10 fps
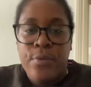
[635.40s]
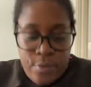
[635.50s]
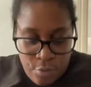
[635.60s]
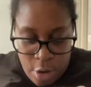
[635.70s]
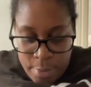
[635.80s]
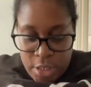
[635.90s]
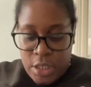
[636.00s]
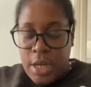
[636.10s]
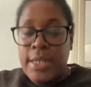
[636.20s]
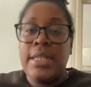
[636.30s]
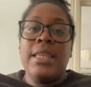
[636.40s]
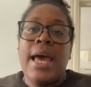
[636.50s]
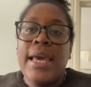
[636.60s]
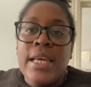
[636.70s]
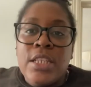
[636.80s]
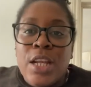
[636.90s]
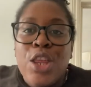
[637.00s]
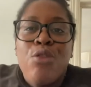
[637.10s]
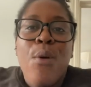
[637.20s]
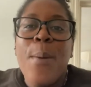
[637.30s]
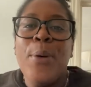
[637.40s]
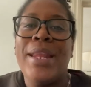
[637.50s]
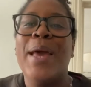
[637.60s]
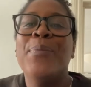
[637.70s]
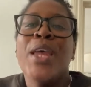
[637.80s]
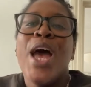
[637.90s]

Roman decided that he's going to throw up on it.